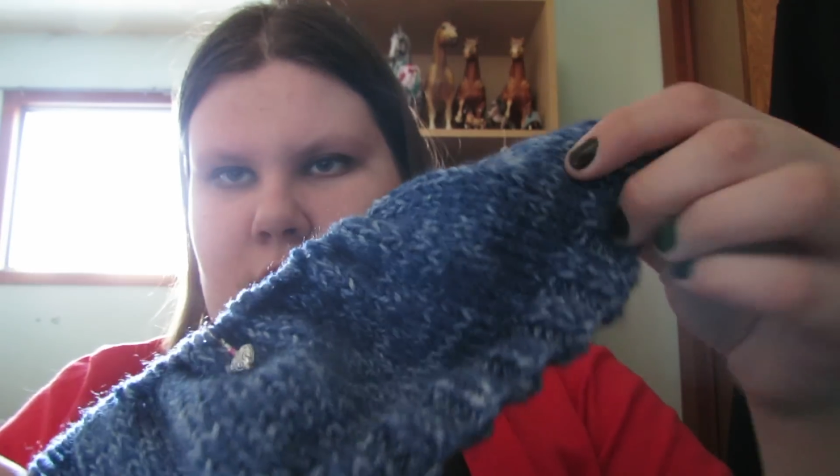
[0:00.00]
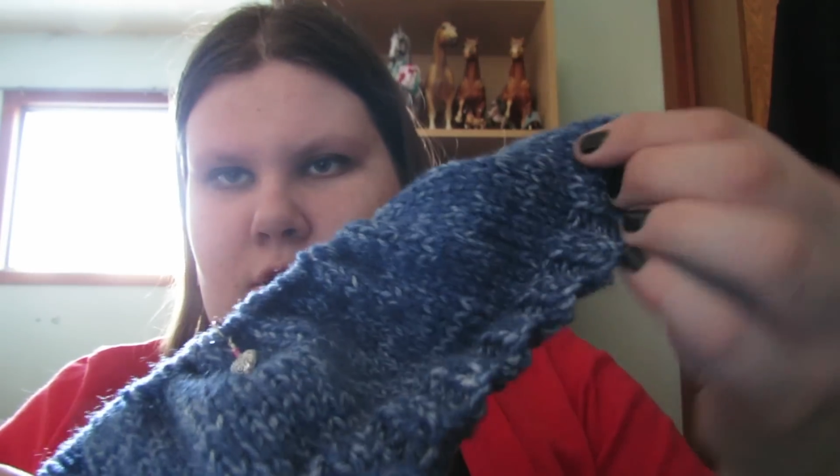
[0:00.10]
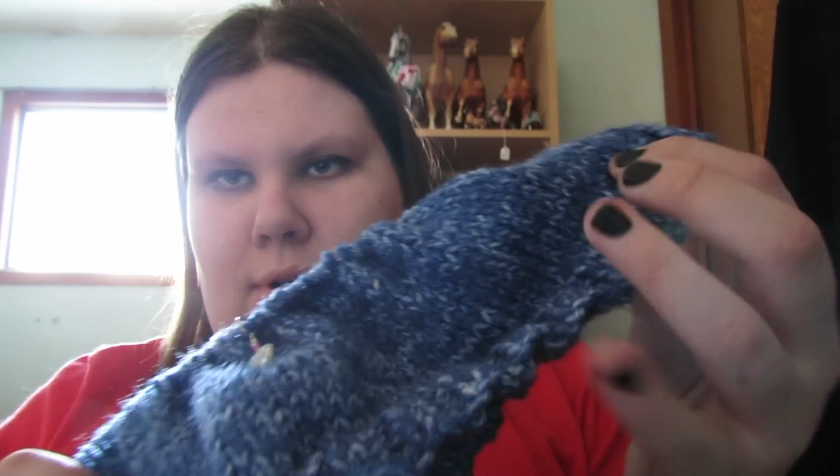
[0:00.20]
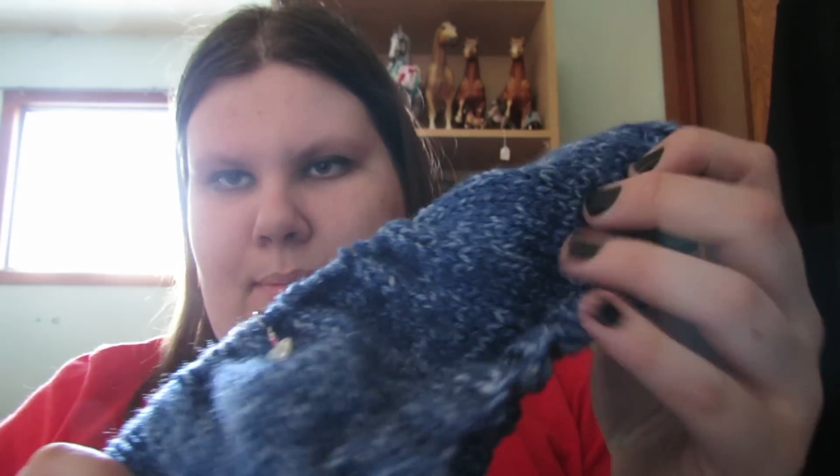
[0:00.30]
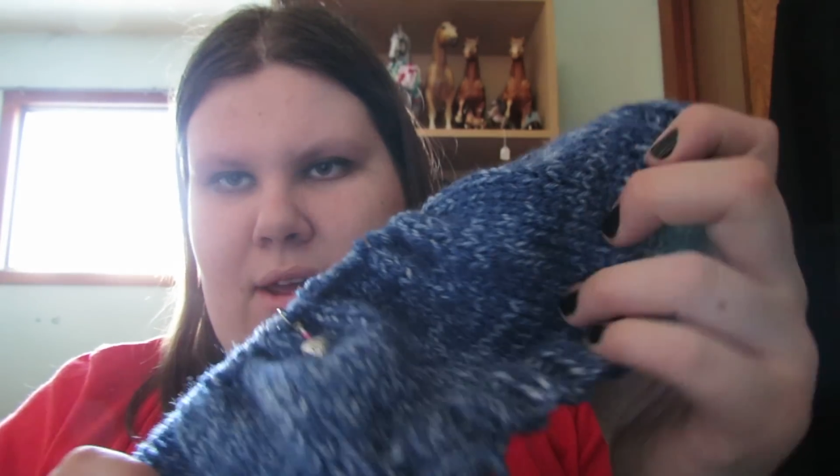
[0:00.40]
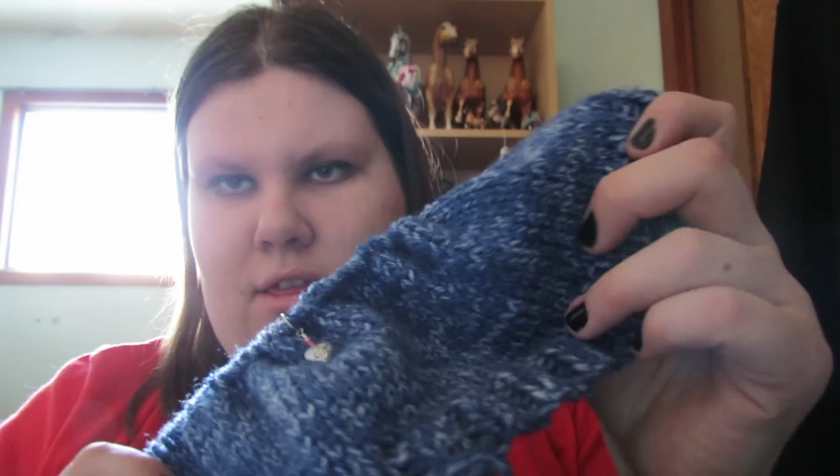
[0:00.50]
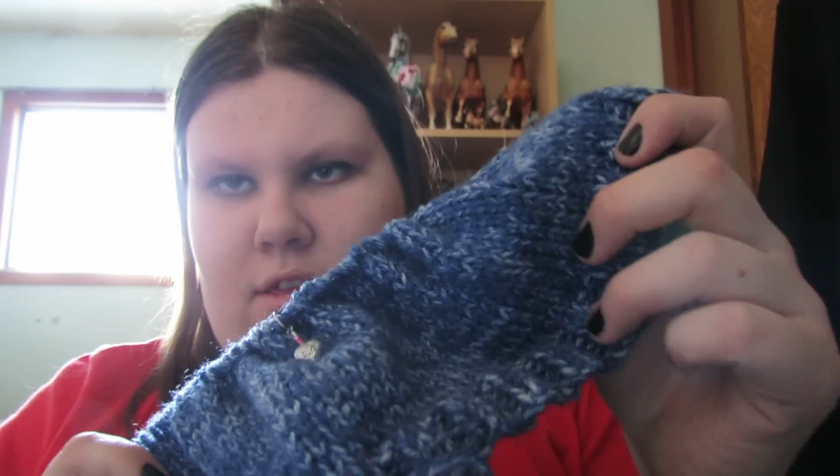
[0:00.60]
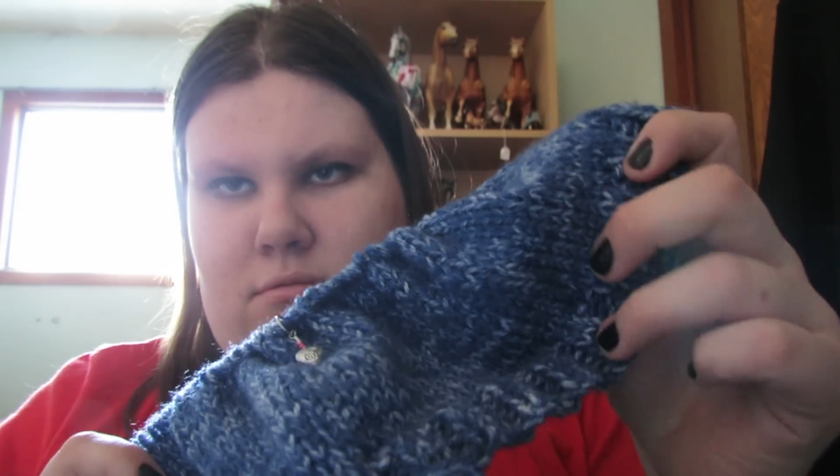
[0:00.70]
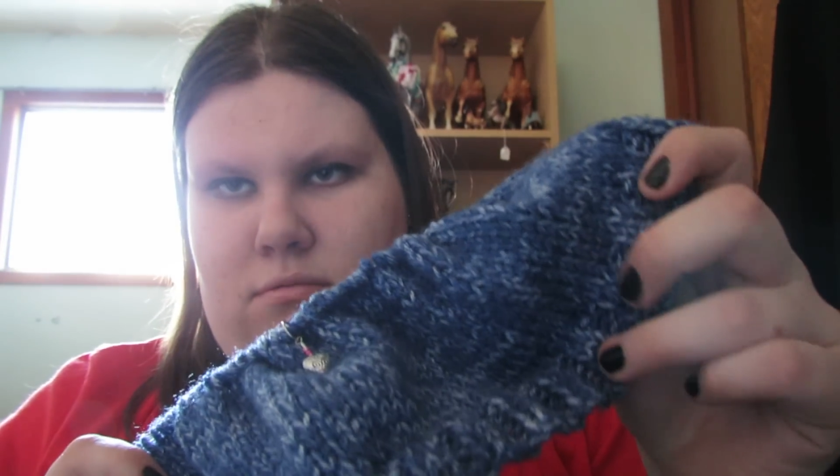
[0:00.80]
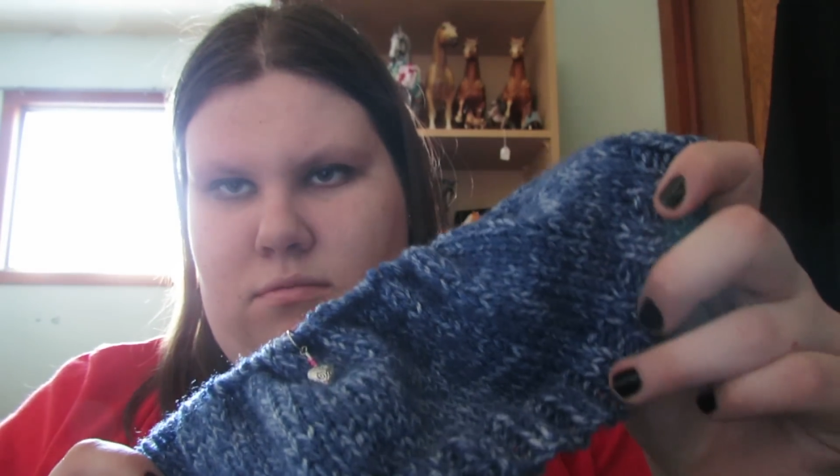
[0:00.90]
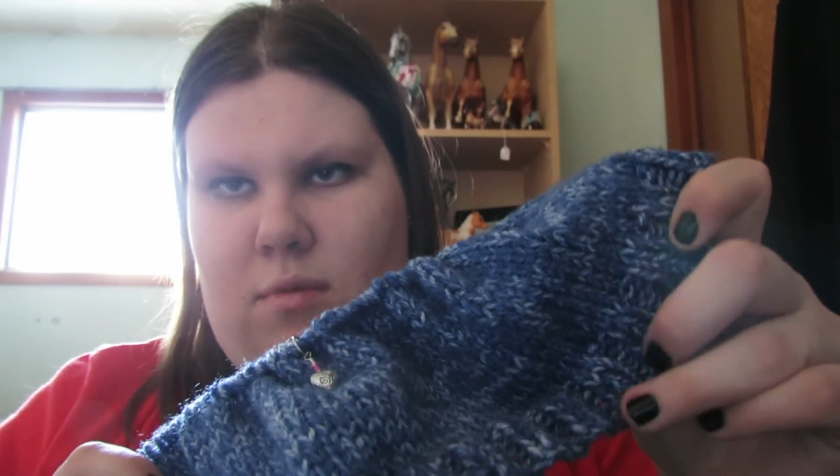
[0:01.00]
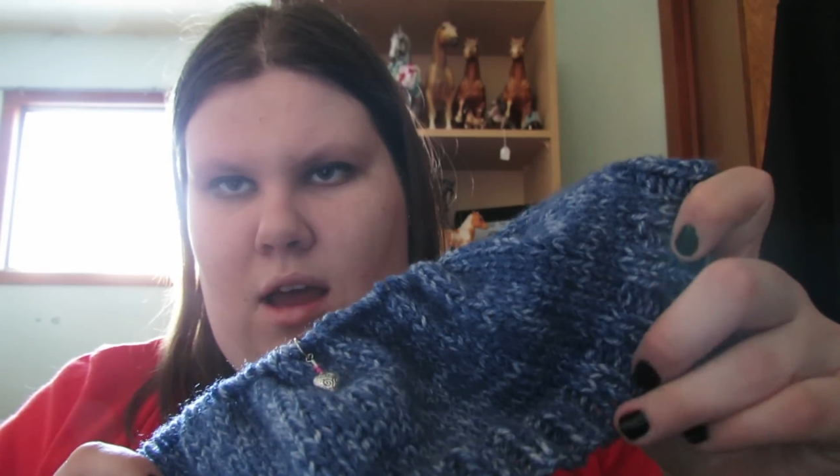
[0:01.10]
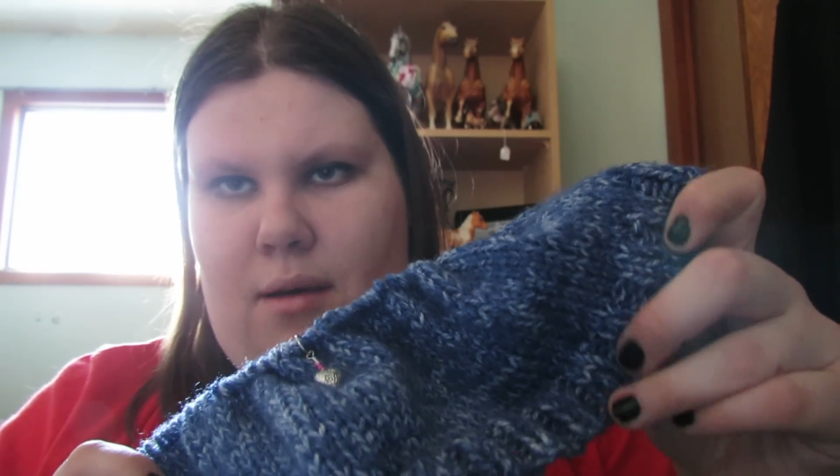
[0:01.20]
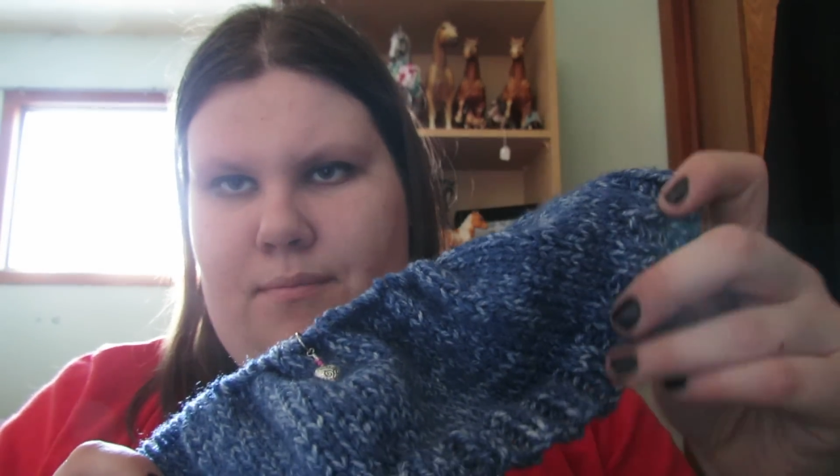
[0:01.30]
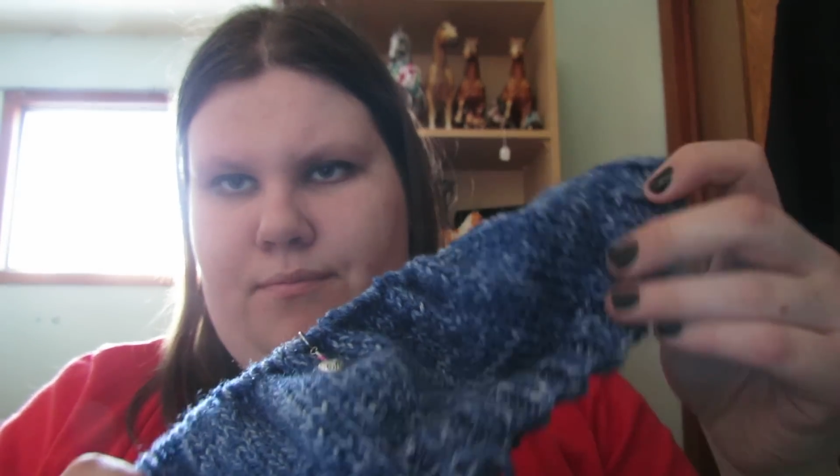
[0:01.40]

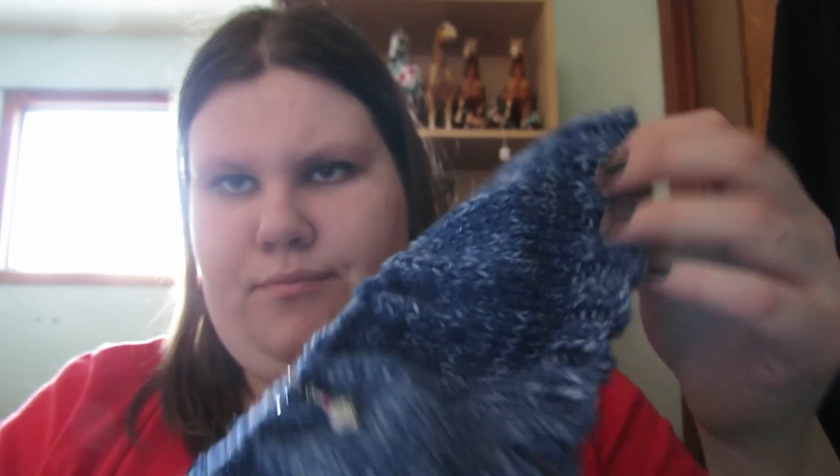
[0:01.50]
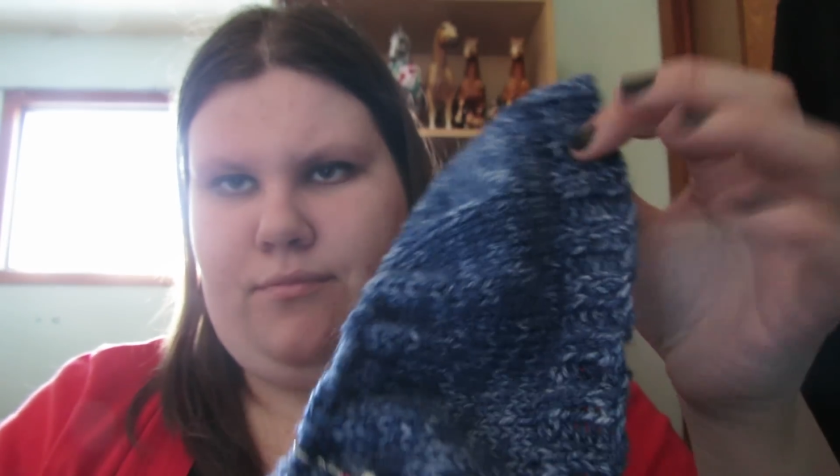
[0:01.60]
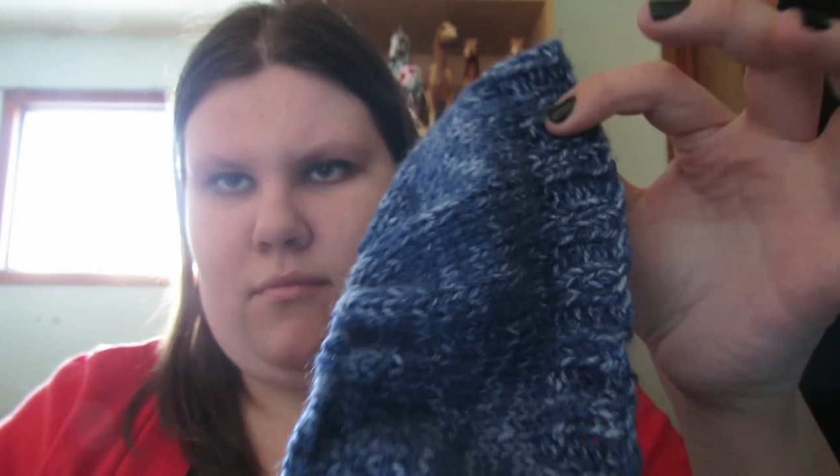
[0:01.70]
the